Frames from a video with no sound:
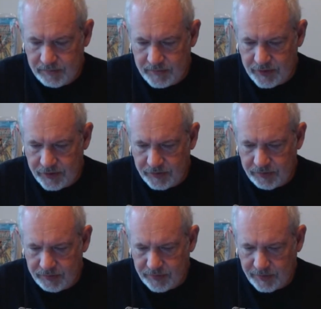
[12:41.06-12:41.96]
just
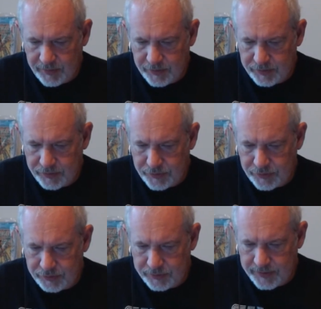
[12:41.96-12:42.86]
some of the
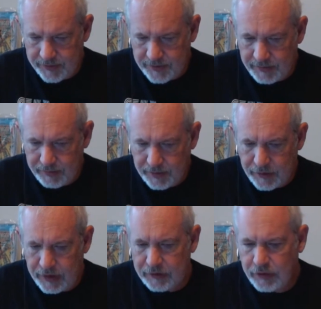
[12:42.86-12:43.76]
reviews were mixed. Yeah, it,
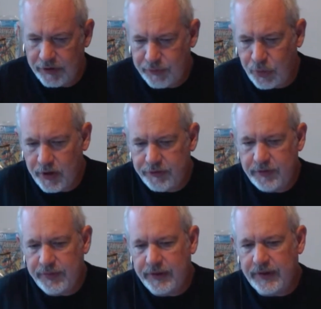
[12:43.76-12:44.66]
it crossed four hundred
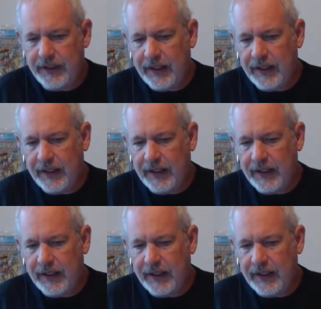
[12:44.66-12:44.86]
million. Now,